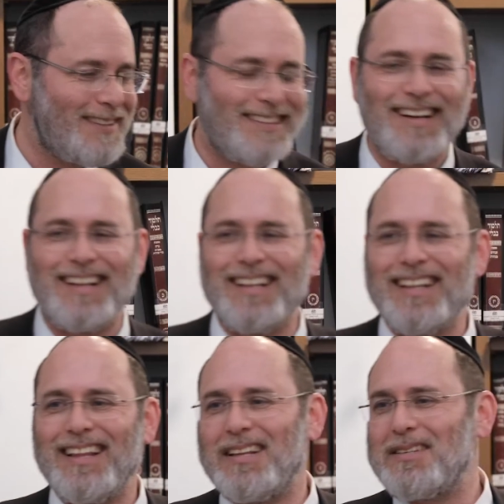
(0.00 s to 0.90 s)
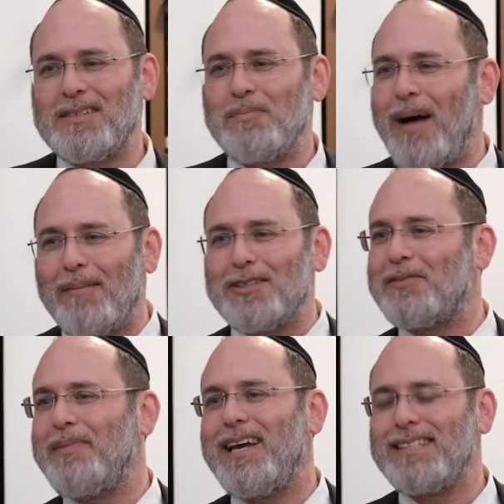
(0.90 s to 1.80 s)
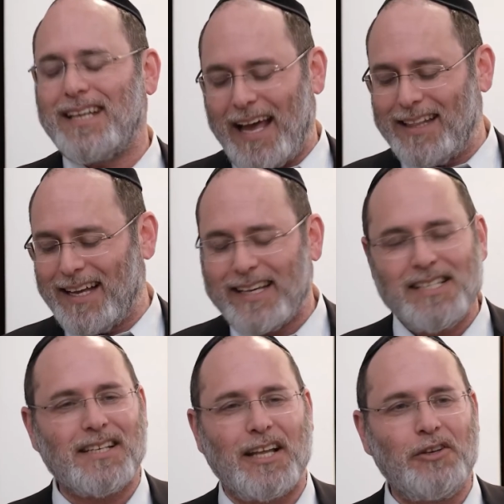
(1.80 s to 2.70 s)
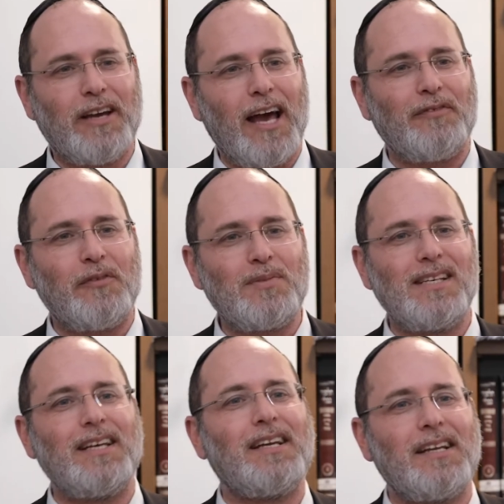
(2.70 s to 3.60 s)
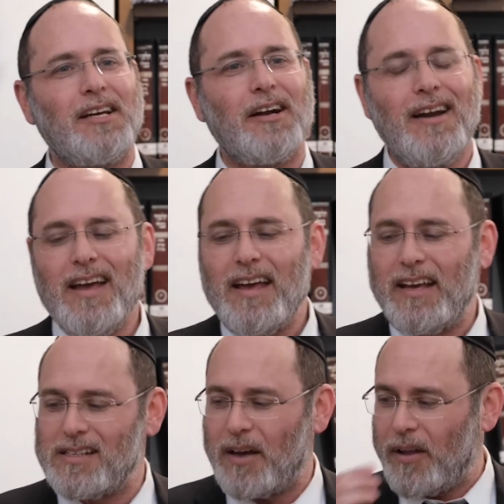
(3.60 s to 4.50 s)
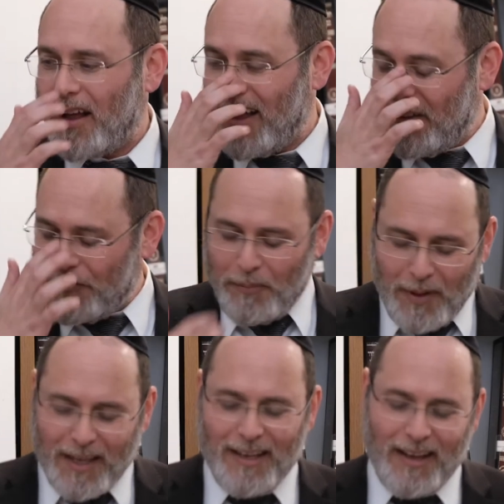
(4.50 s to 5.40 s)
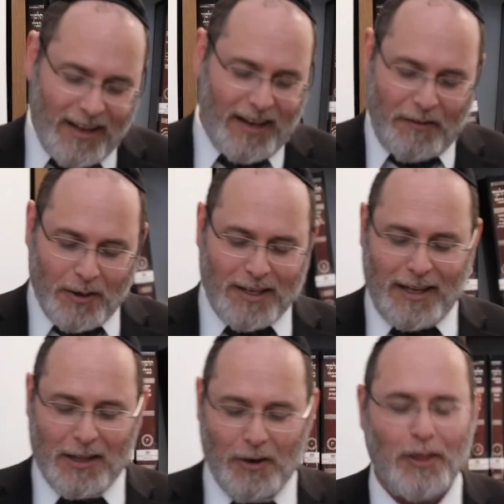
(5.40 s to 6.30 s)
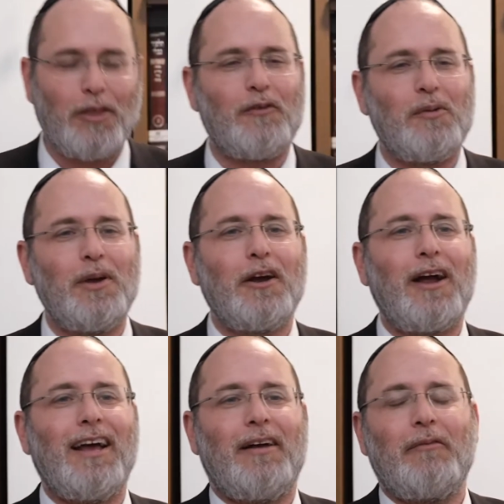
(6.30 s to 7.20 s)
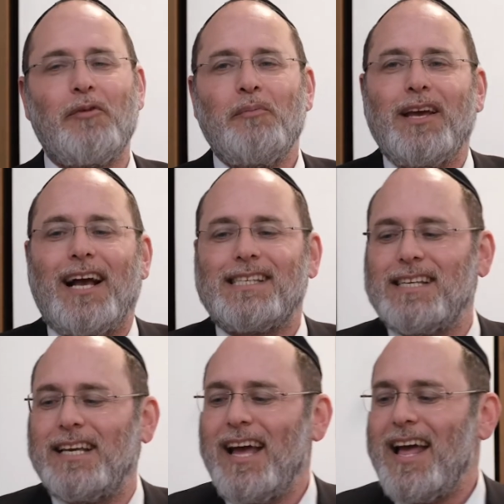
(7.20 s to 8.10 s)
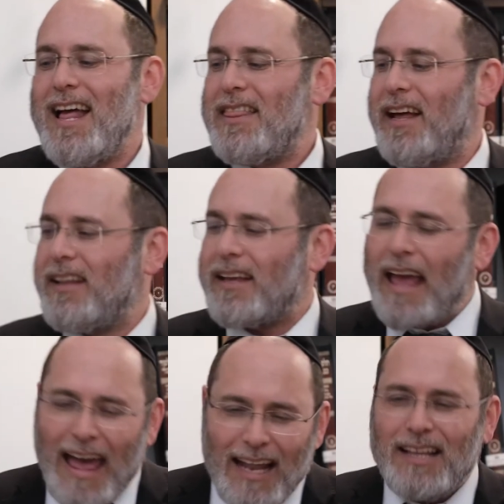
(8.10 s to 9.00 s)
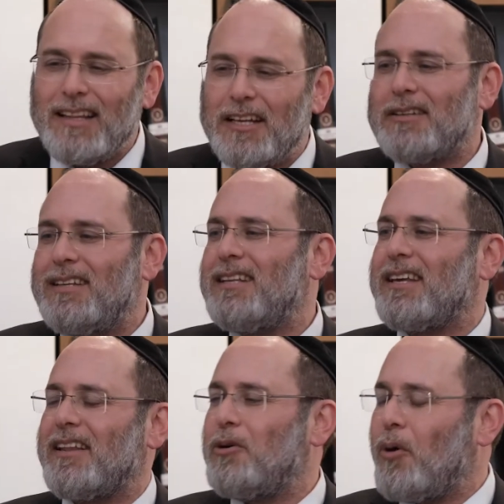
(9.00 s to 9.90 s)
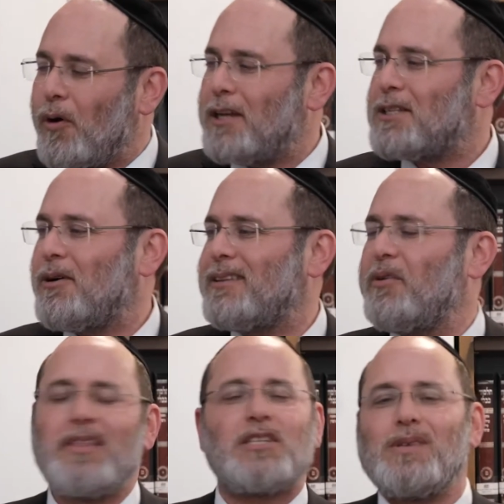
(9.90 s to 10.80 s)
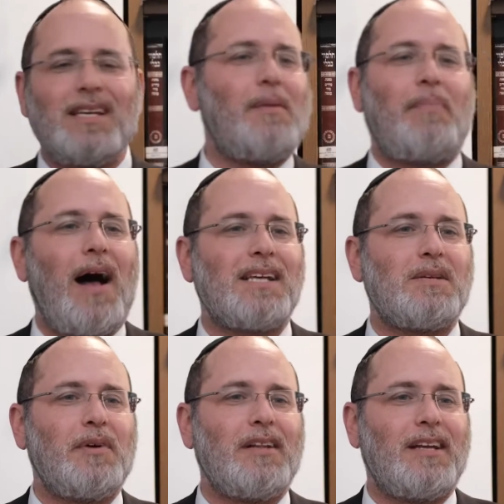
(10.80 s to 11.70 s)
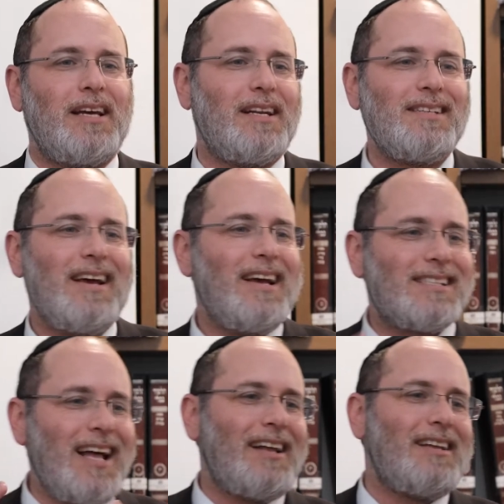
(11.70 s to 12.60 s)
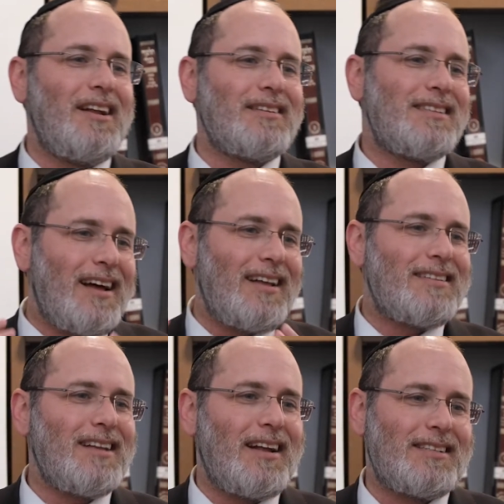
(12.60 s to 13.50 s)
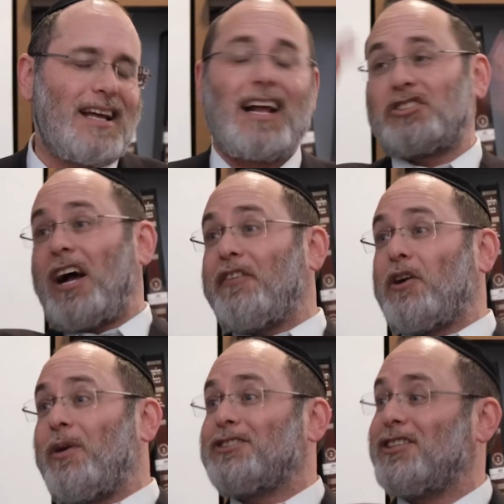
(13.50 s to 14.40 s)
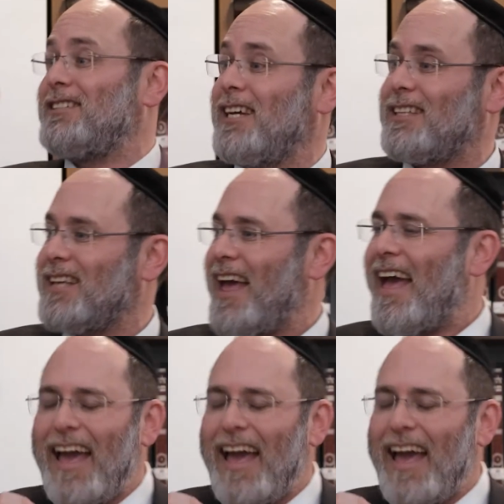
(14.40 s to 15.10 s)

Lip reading: But it's mamish amazing, and the chizik that you get from seeing it here is, for me, again, everyone can take their own thing. From here, I see that like any little detail that you always thought, oh, this was an impossibility, and it's not a hashkafic question, it's not this.